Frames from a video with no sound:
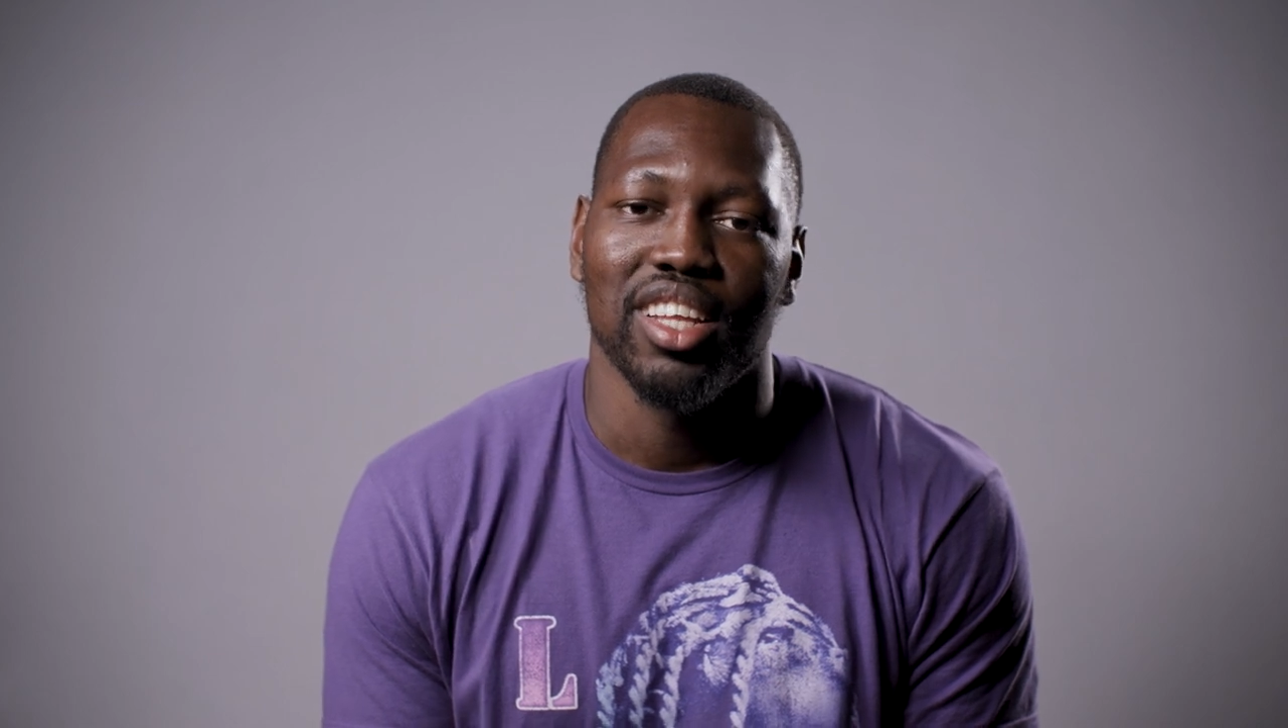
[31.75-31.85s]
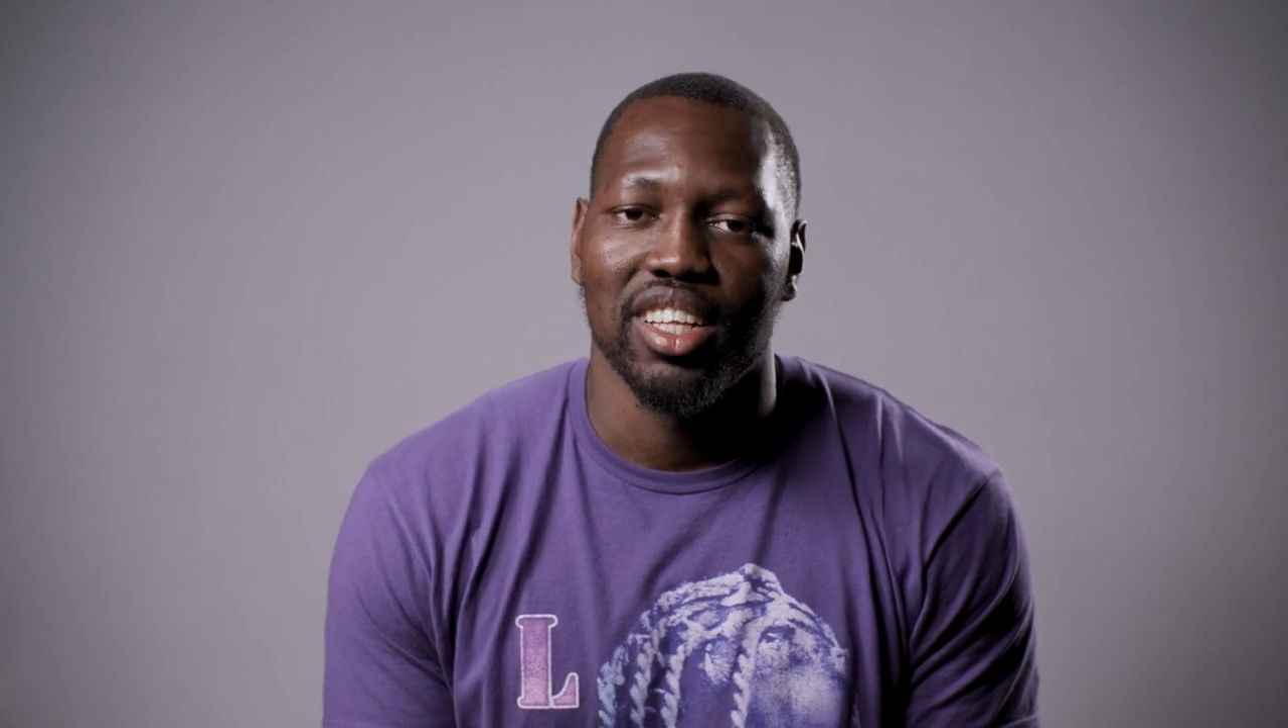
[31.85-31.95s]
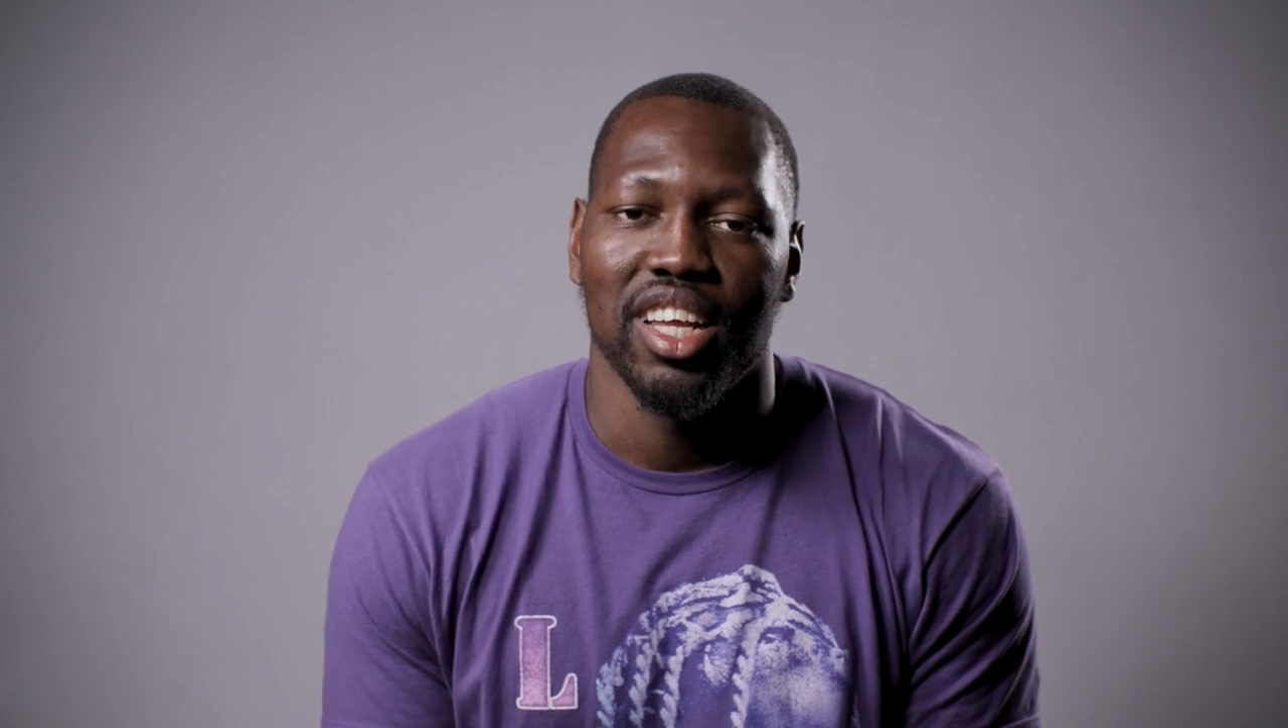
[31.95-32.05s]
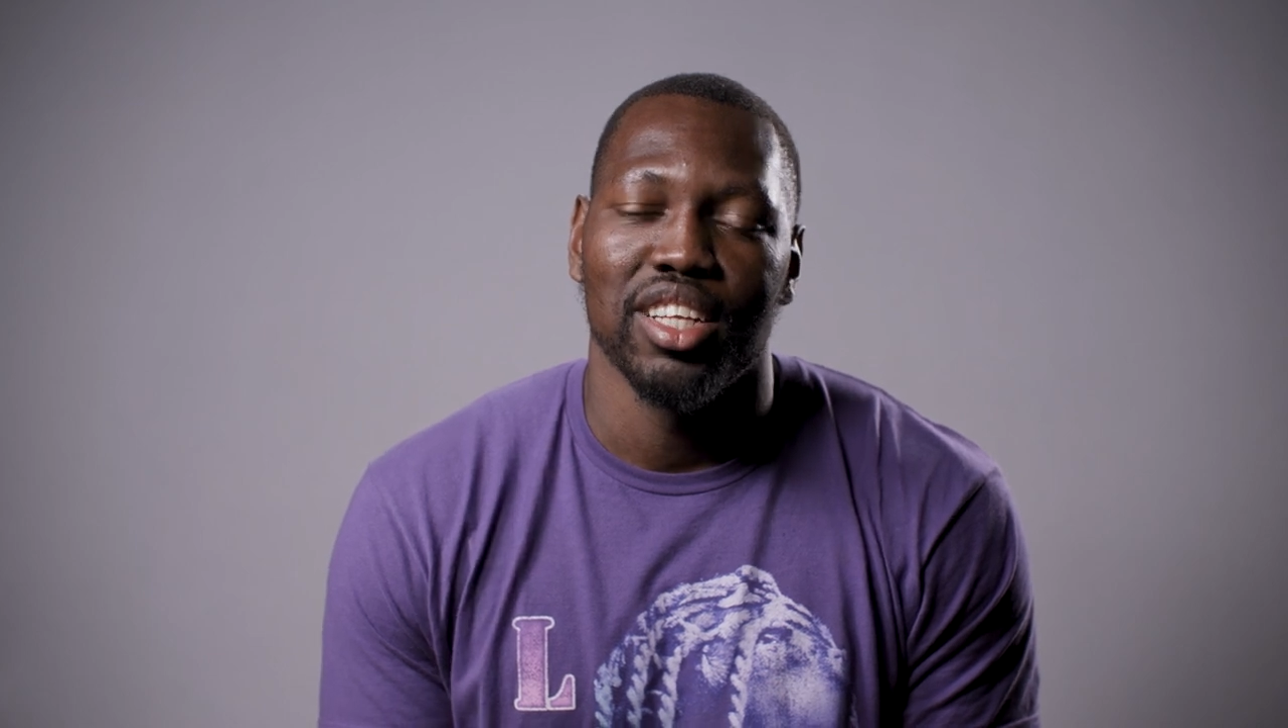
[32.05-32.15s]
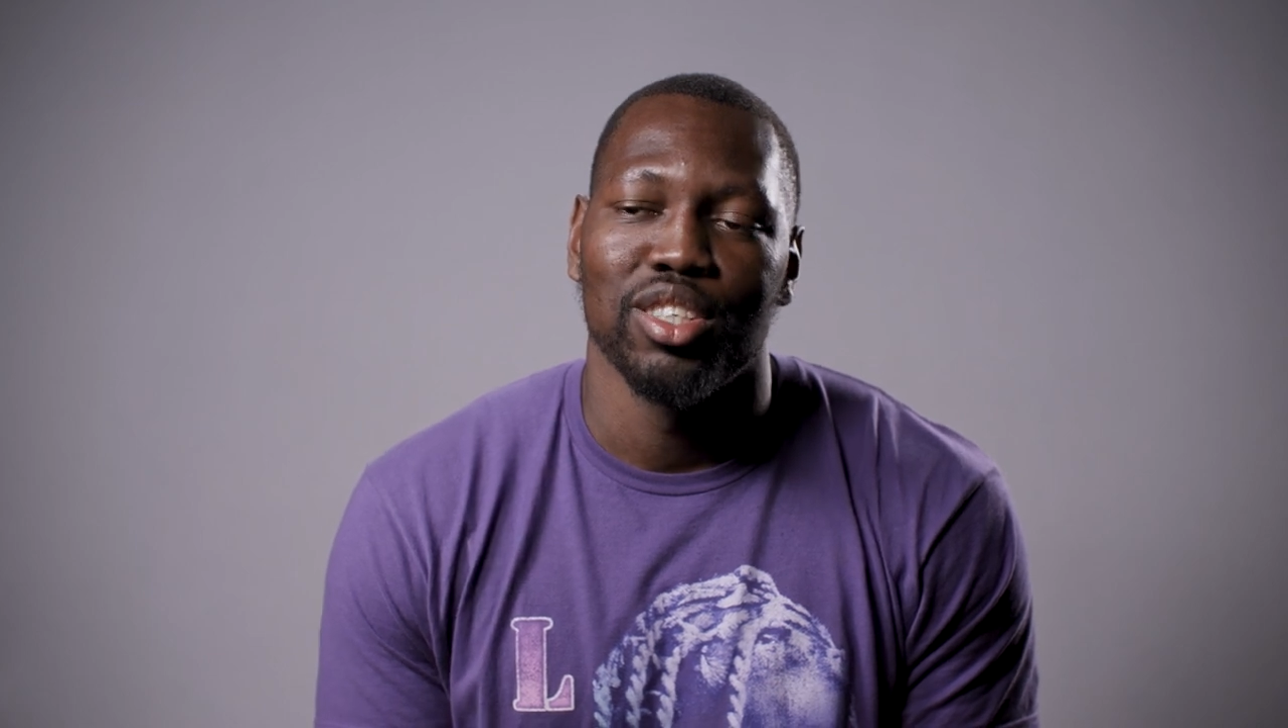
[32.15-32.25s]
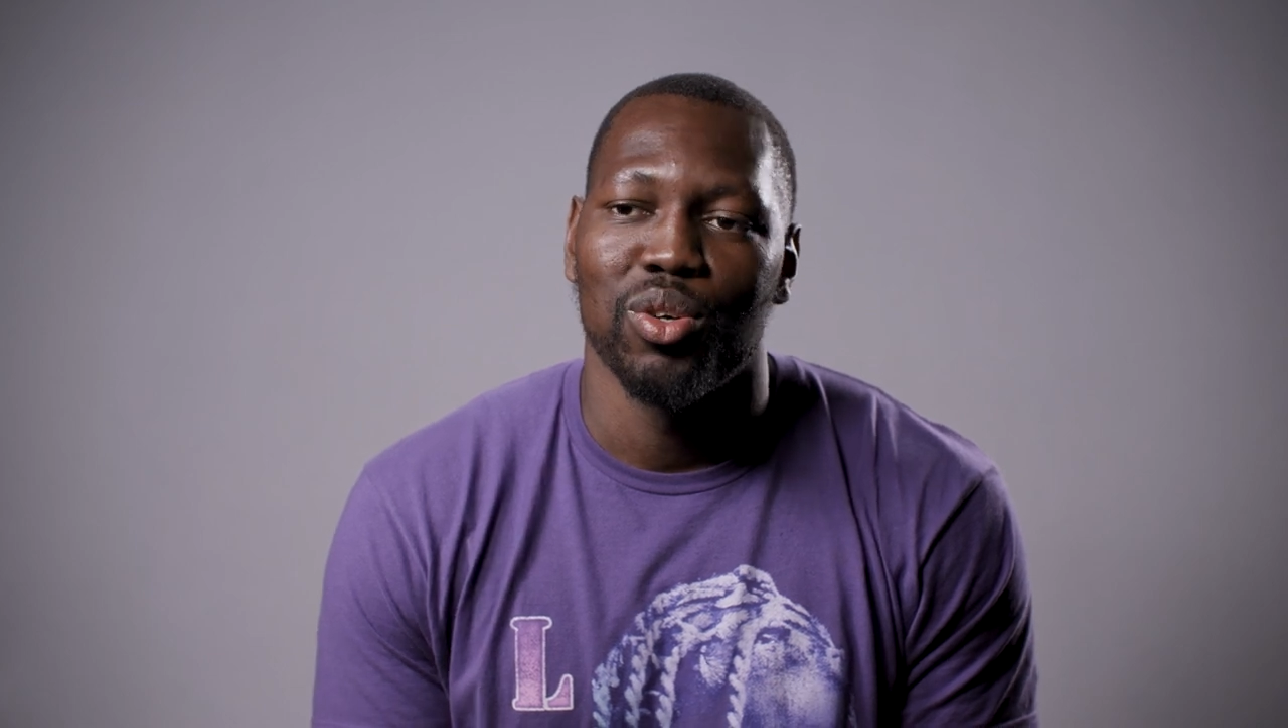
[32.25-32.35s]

Atlanta,